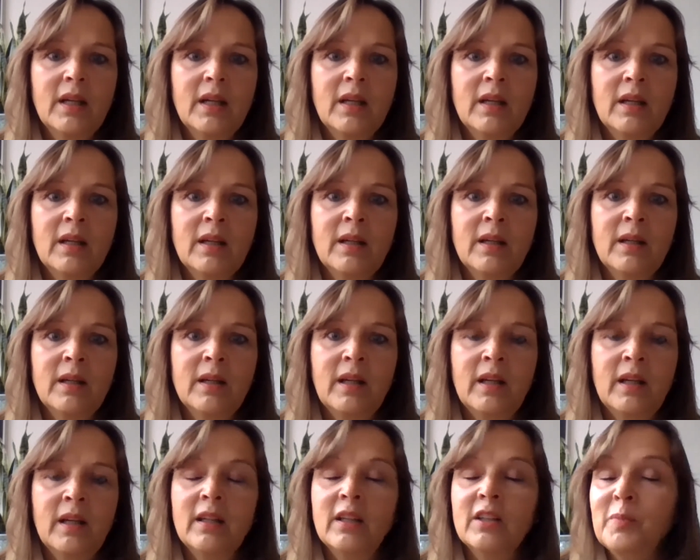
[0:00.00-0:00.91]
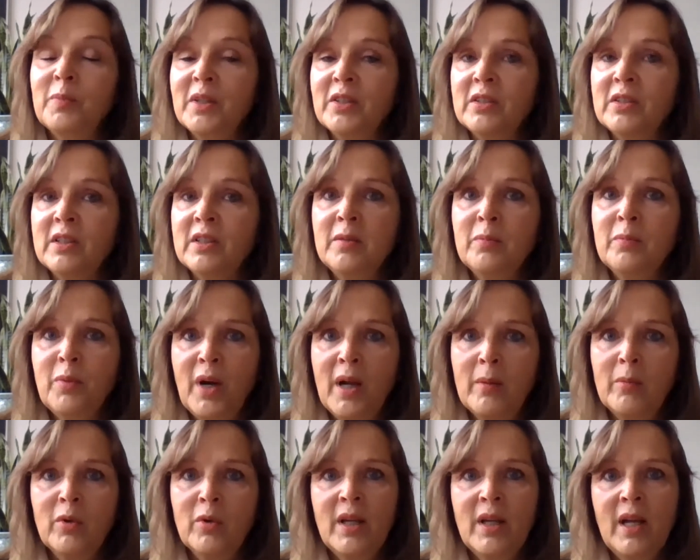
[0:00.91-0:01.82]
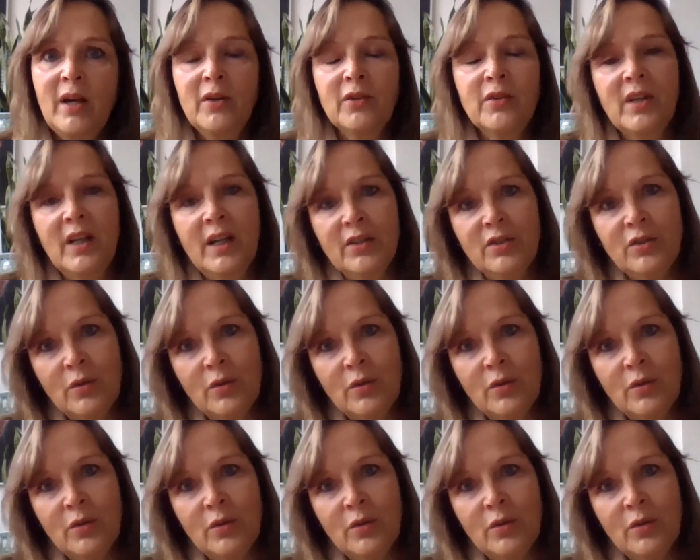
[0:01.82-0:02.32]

And especially primary healthcare,